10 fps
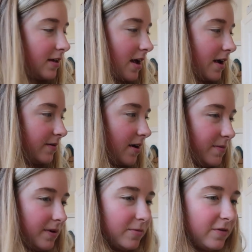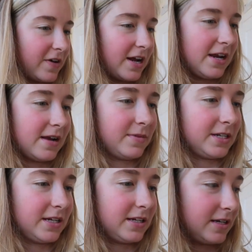Yeah, I mean, we're fairly
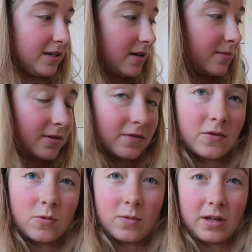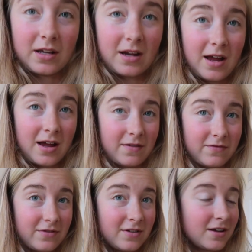limited in terms of what we can
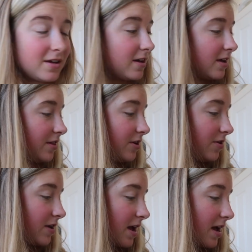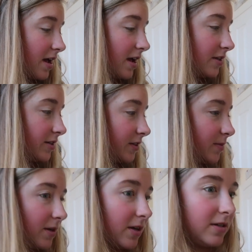have in the UK,
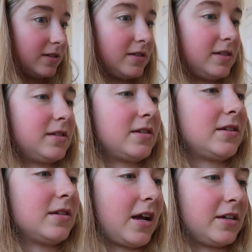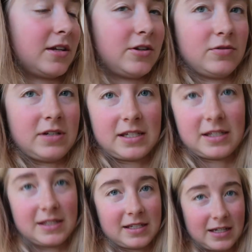just because like social
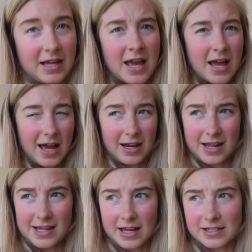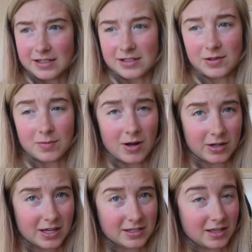distancing and like getting
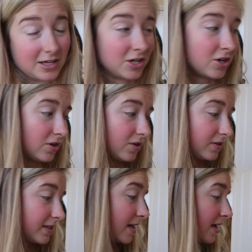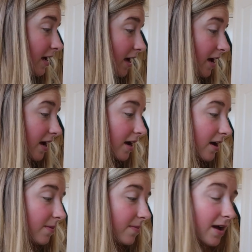supermarkets and then queues,
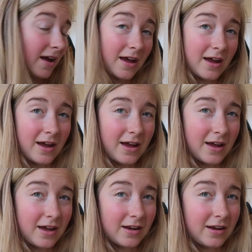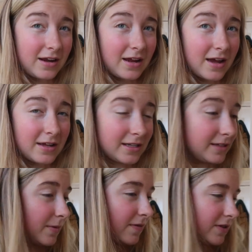and yeah, so
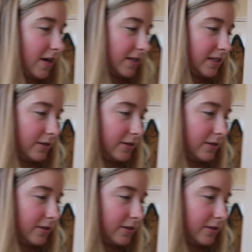it's a bit of a dire